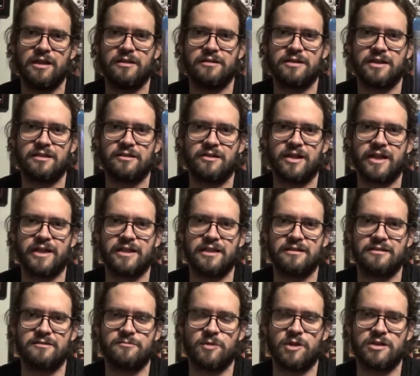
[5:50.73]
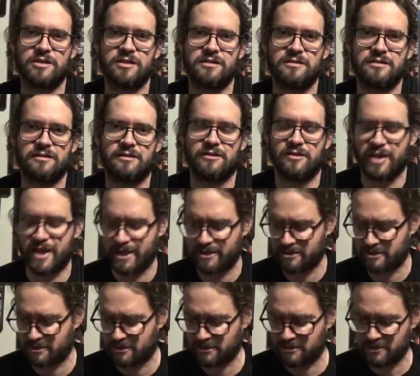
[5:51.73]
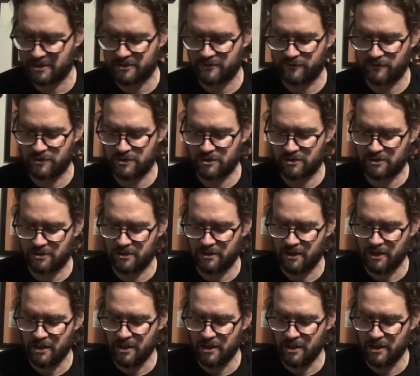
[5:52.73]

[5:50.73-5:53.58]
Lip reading: didn't like it as much as the classic, that's for sure.